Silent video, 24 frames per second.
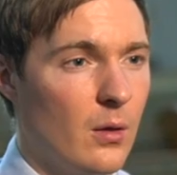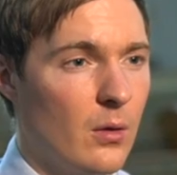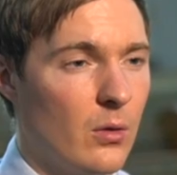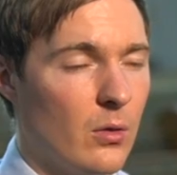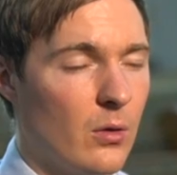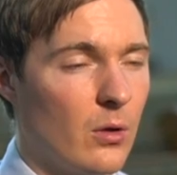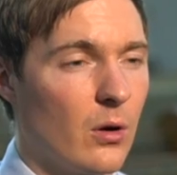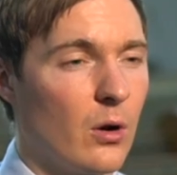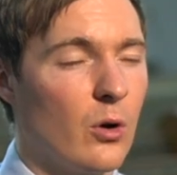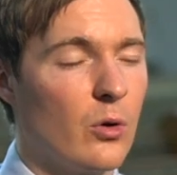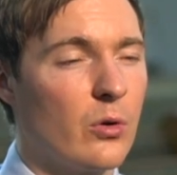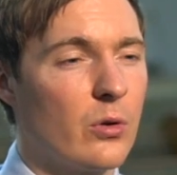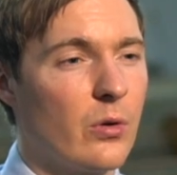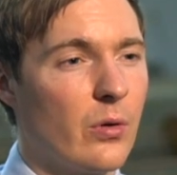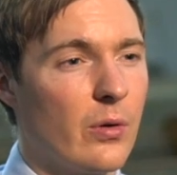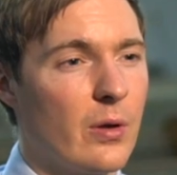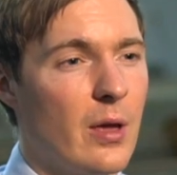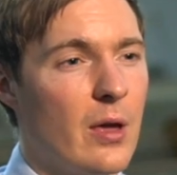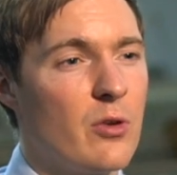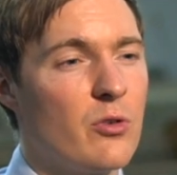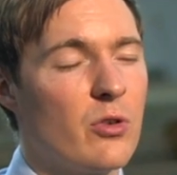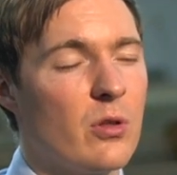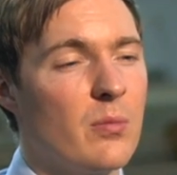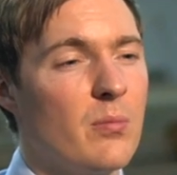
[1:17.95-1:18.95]
their own
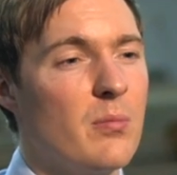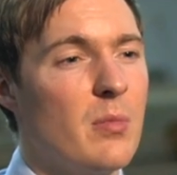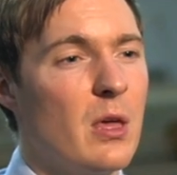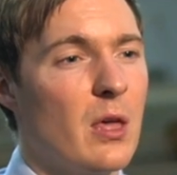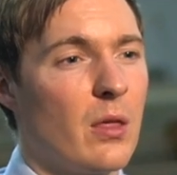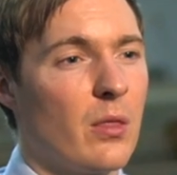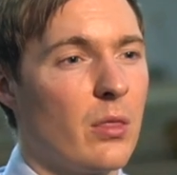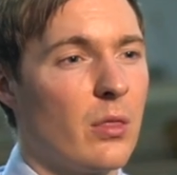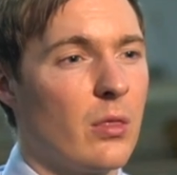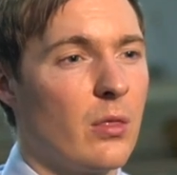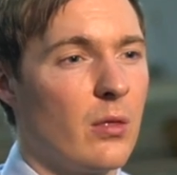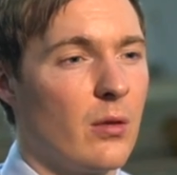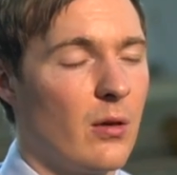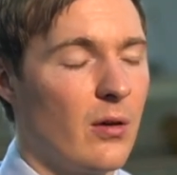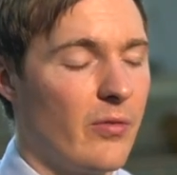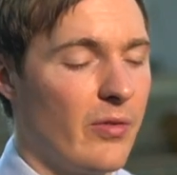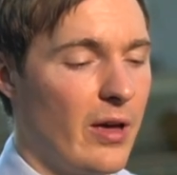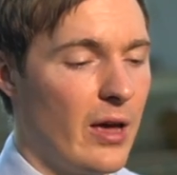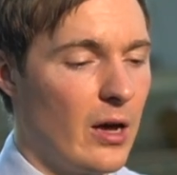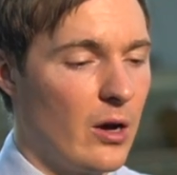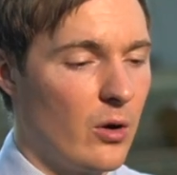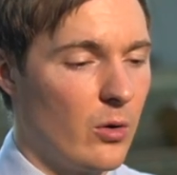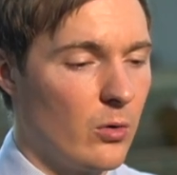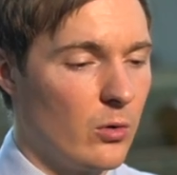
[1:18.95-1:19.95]
creation myth of
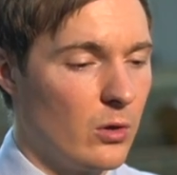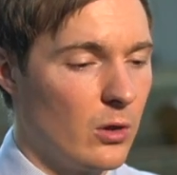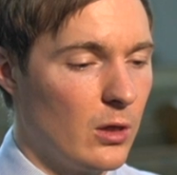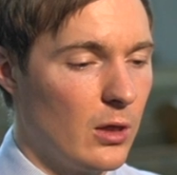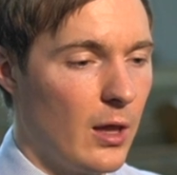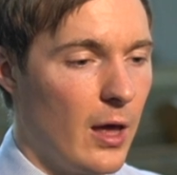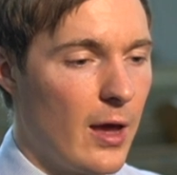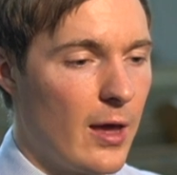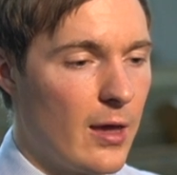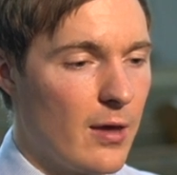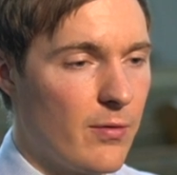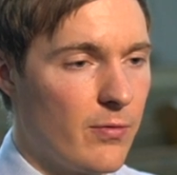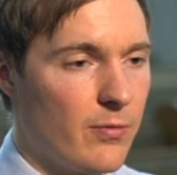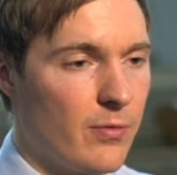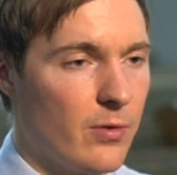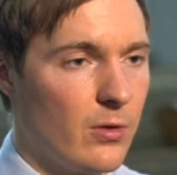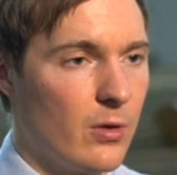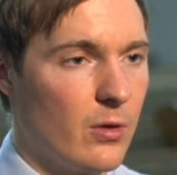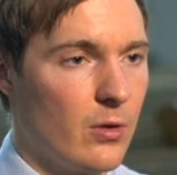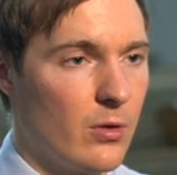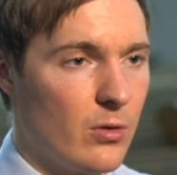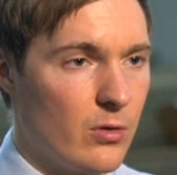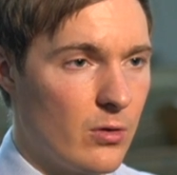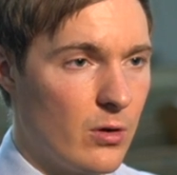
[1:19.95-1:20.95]
how life
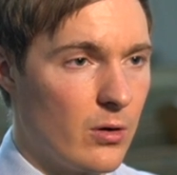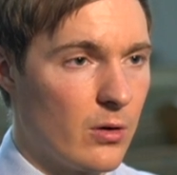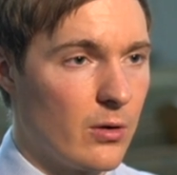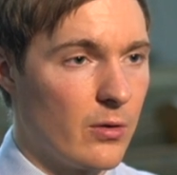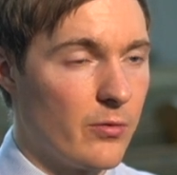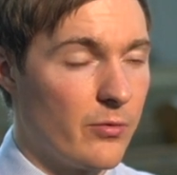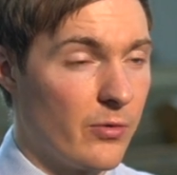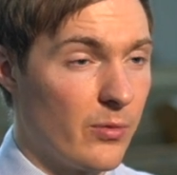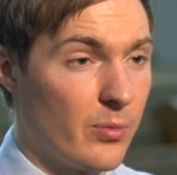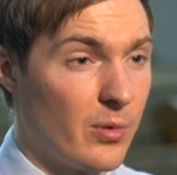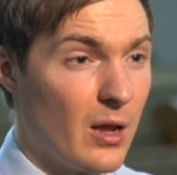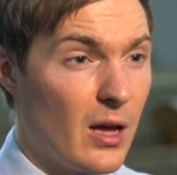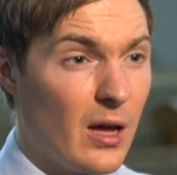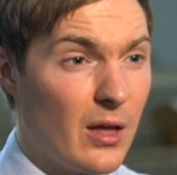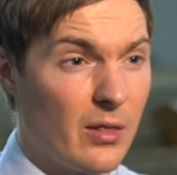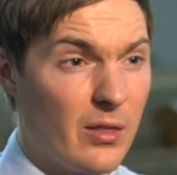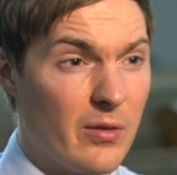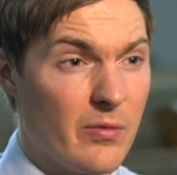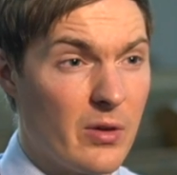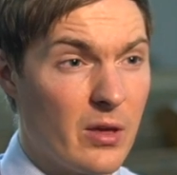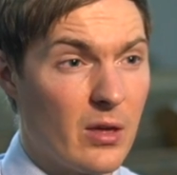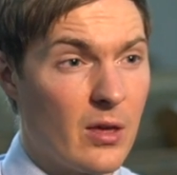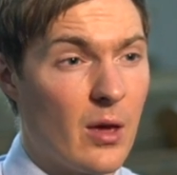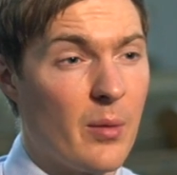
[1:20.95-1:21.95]
started from non
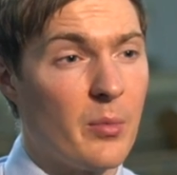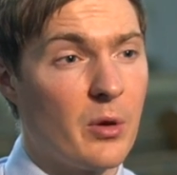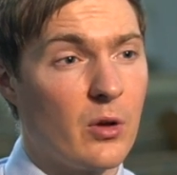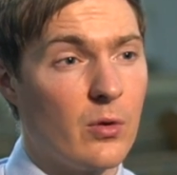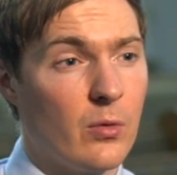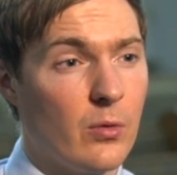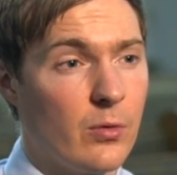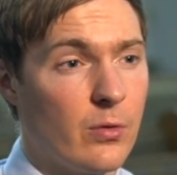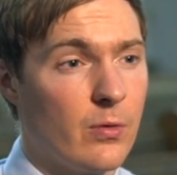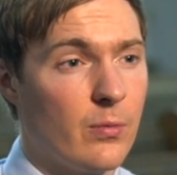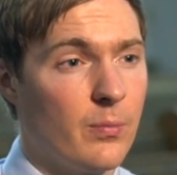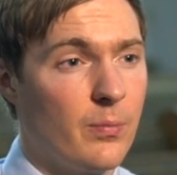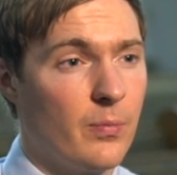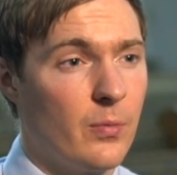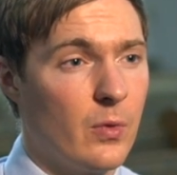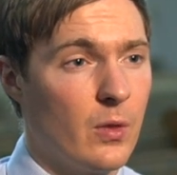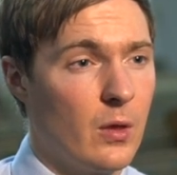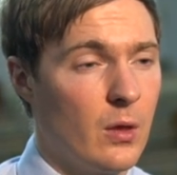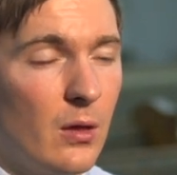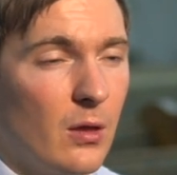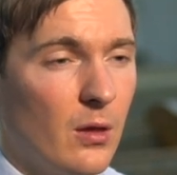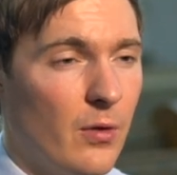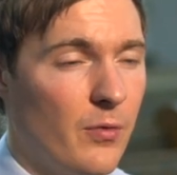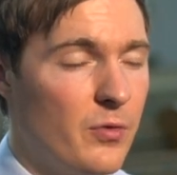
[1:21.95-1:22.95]
living chemicals.
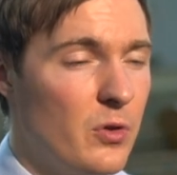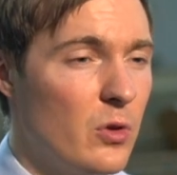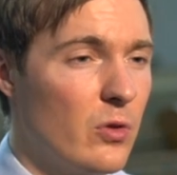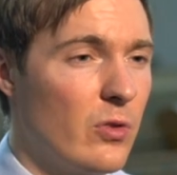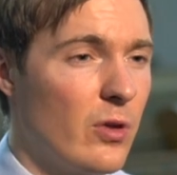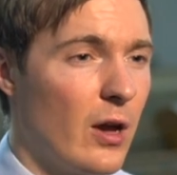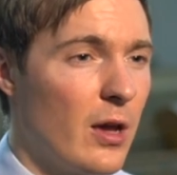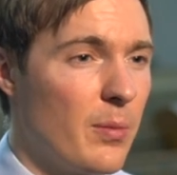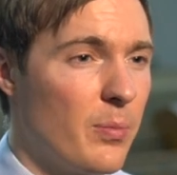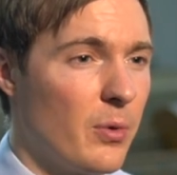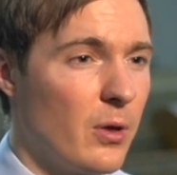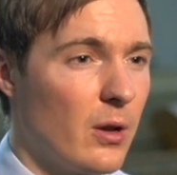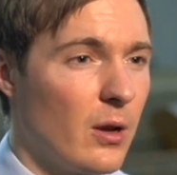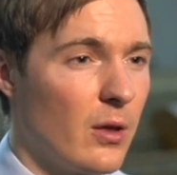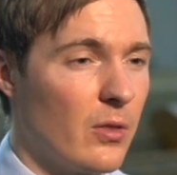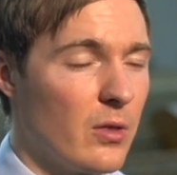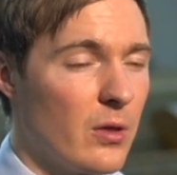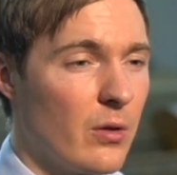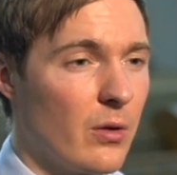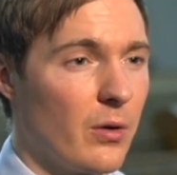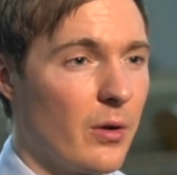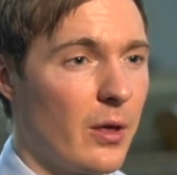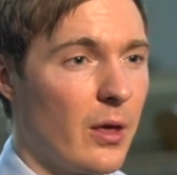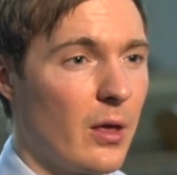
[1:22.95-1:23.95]
If you type in on
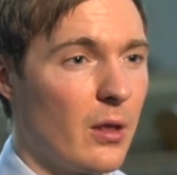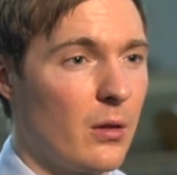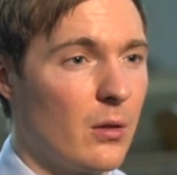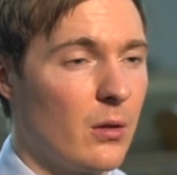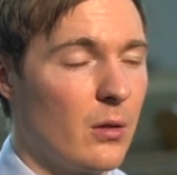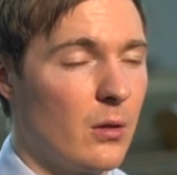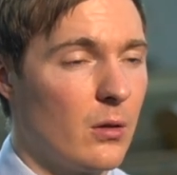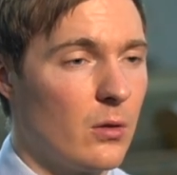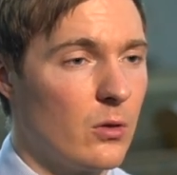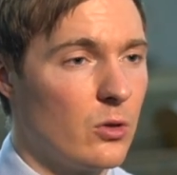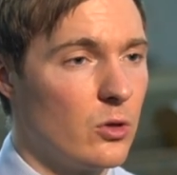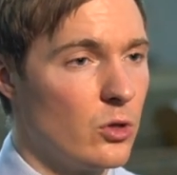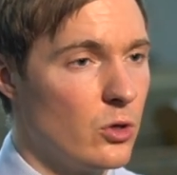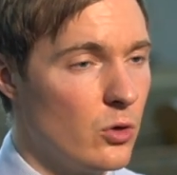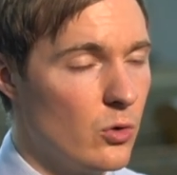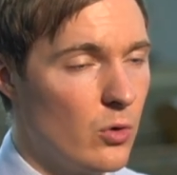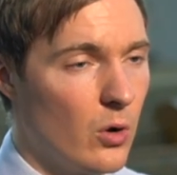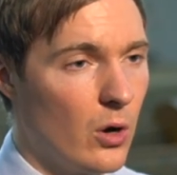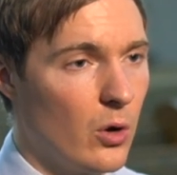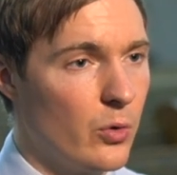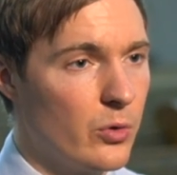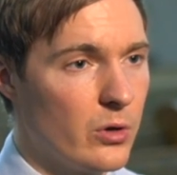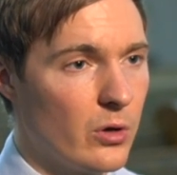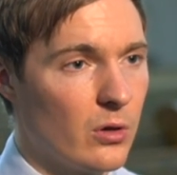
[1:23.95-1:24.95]
the internet,
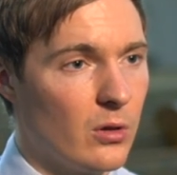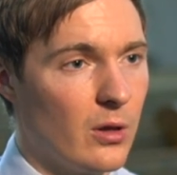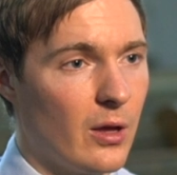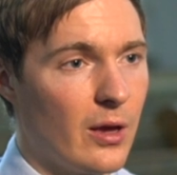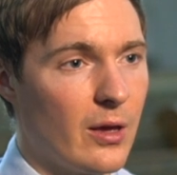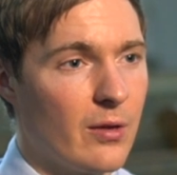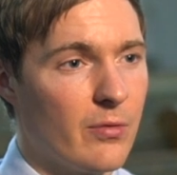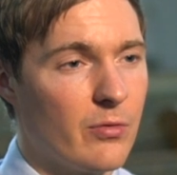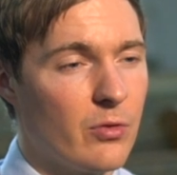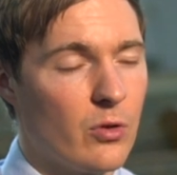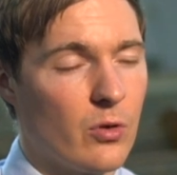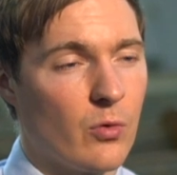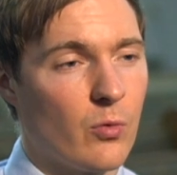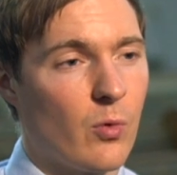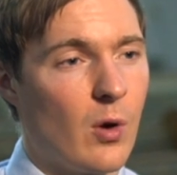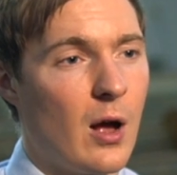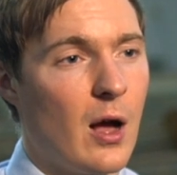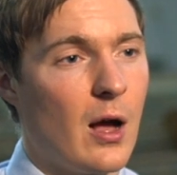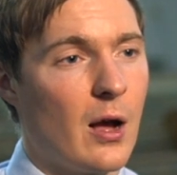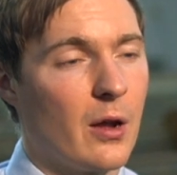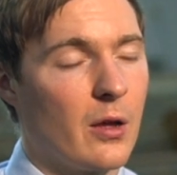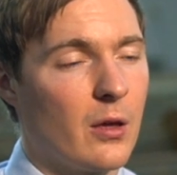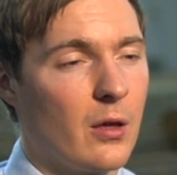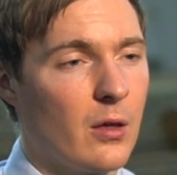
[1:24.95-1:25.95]
you owe your life to
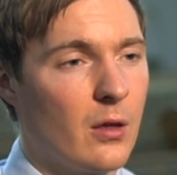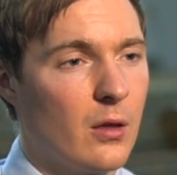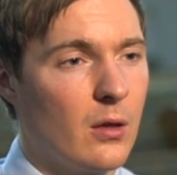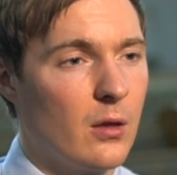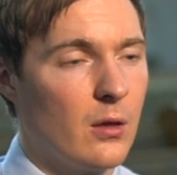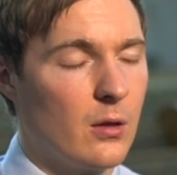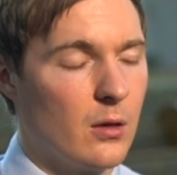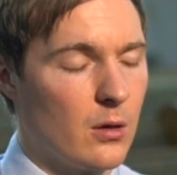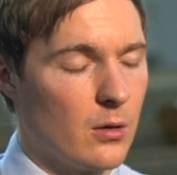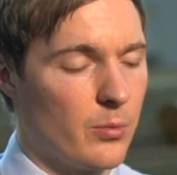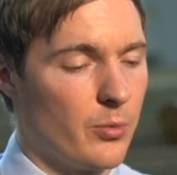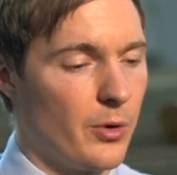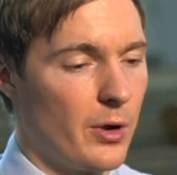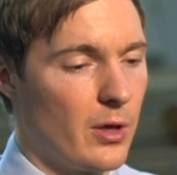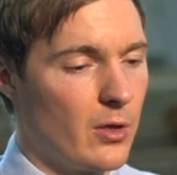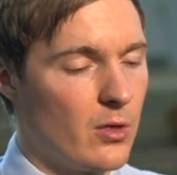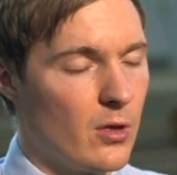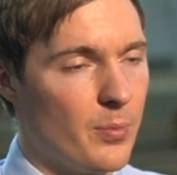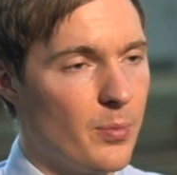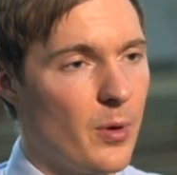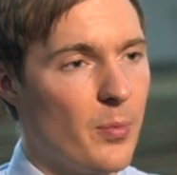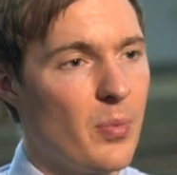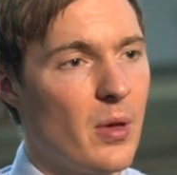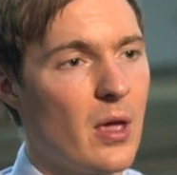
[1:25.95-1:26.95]
rock, it brings
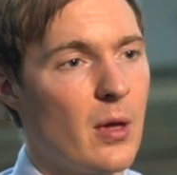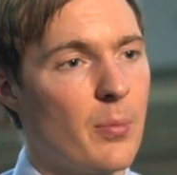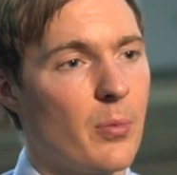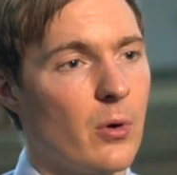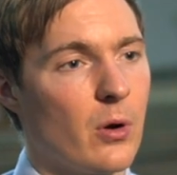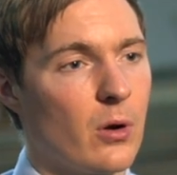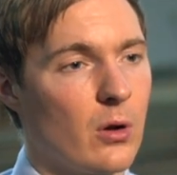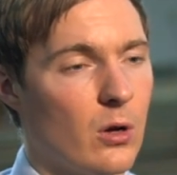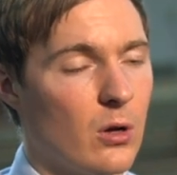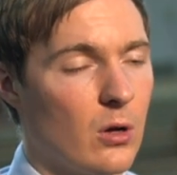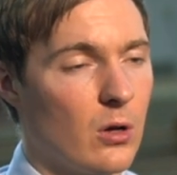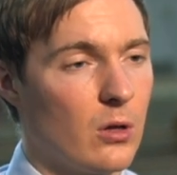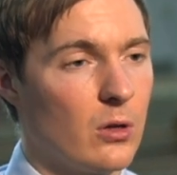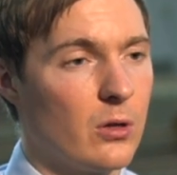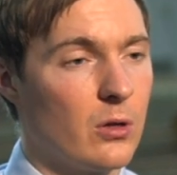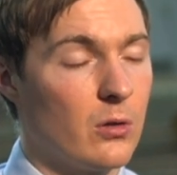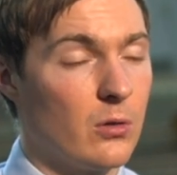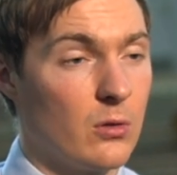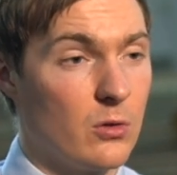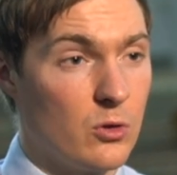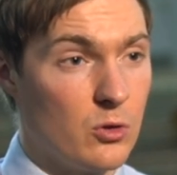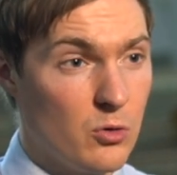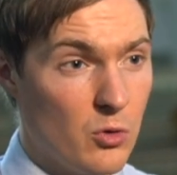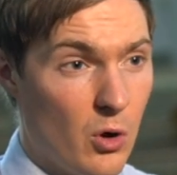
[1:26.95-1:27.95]
up a paper called
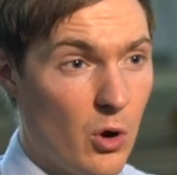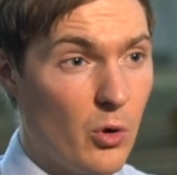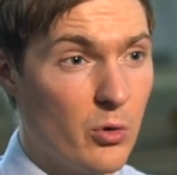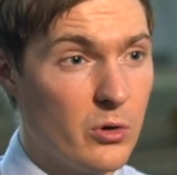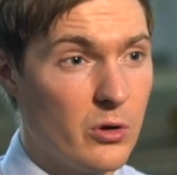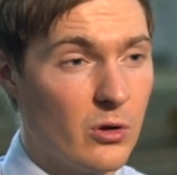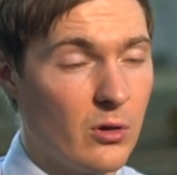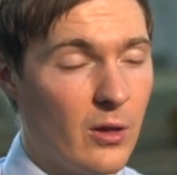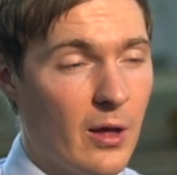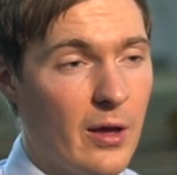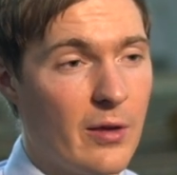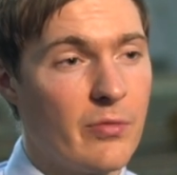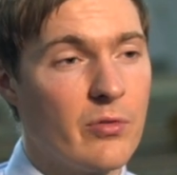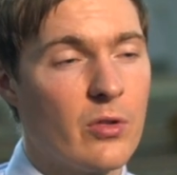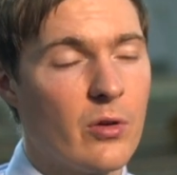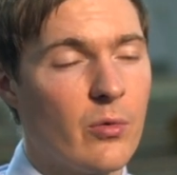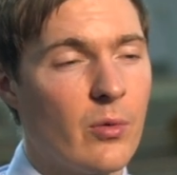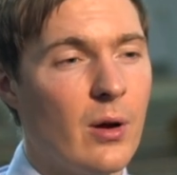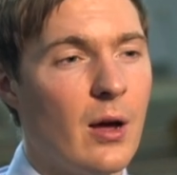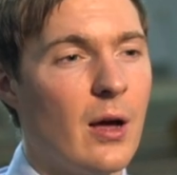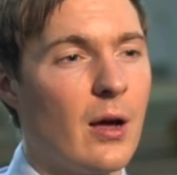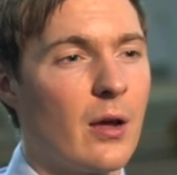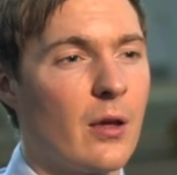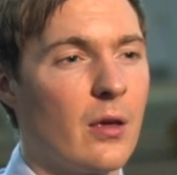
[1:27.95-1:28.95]
You Owe Your Life to
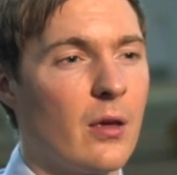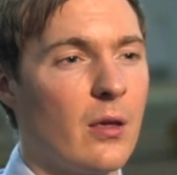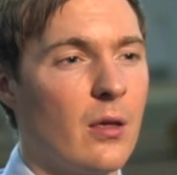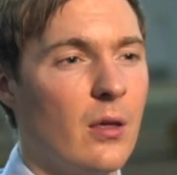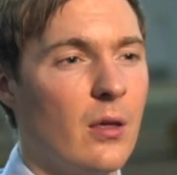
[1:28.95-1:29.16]
Rock.